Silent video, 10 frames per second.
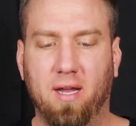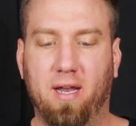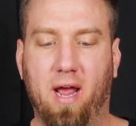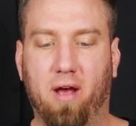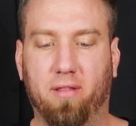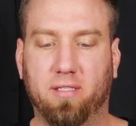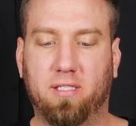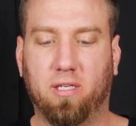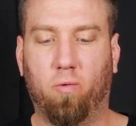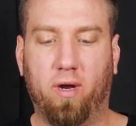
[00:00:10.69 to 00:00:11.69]
Now, this
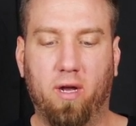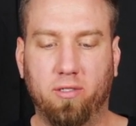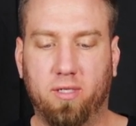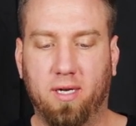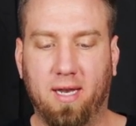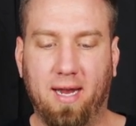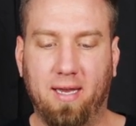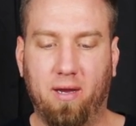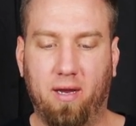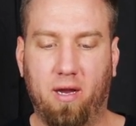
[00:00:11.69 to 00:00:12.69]
is a
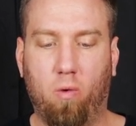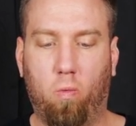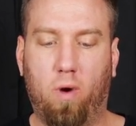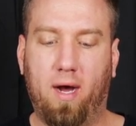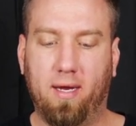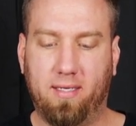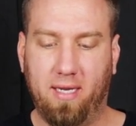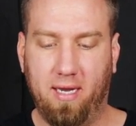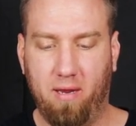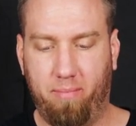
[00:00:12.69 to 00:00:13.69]
190-watt
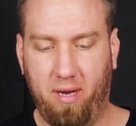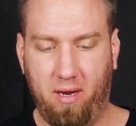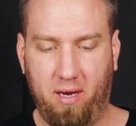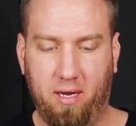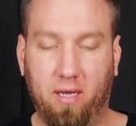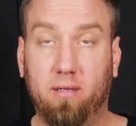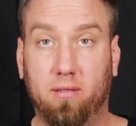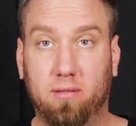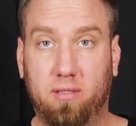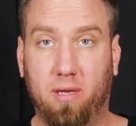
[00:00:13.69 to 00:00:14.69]
TDP
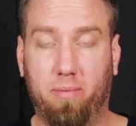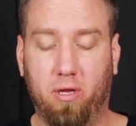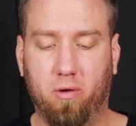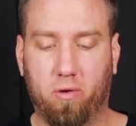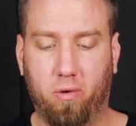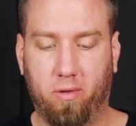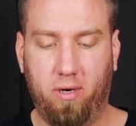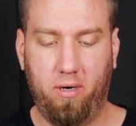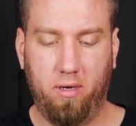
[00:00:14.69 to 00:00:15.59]
CPU cooler,